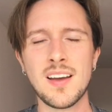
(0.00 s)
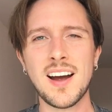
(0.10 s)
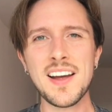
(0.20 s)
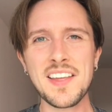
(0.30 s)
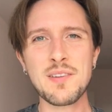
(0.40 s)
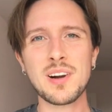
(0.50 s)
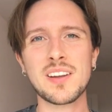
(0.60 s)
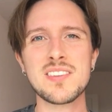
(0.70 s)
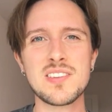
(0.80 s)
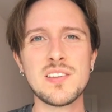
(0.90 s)
Hi there,
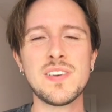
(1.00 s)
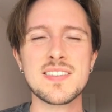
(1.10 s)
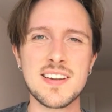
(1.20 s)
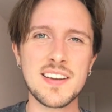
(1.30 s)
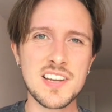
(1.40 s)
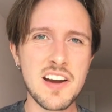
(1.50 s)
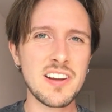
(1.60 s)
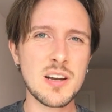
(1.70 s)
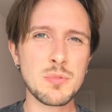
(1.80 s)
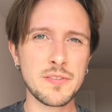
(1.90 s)
welcome to Invisalign
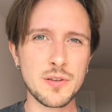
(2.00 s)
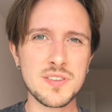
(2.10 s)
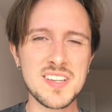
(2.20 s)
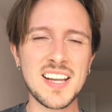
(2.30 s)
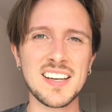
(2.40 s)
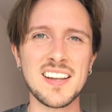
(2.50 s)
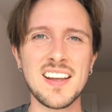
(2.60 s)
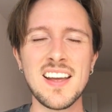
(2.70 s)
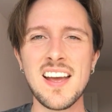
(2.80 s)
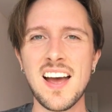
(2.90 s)
Diary number 14.
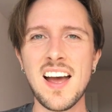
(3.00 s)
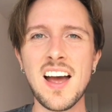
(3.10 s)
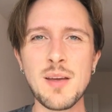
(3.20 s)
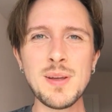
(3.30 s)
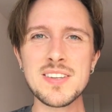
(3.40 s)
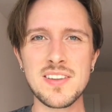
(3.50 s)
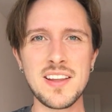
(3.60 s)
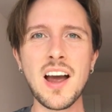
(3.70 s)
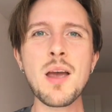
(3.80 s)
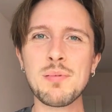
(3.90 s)
I'm into
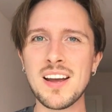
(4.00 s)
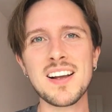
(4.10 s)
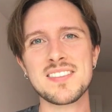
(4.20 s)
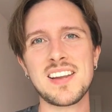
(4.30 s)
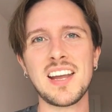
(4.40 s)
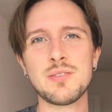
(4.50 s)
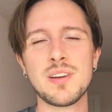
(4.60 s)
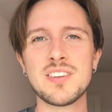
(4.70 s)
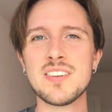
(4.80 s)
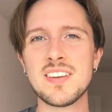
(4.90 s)
the IPR stage,
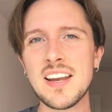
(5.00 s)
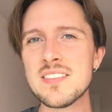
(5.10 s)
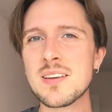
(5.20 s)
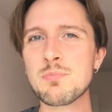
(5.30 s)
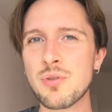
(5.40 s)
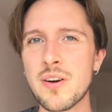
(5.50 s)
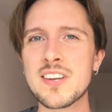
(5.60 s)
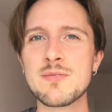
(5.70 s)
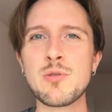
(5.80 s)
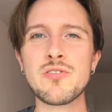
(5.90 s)
which is
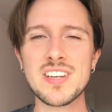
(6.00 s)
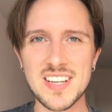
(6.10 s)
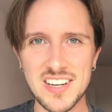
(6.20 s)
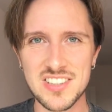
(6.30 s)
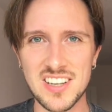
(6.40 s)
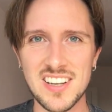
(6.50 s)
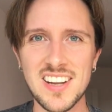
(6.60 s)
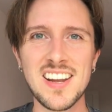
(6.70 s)
Interproximal Reduction.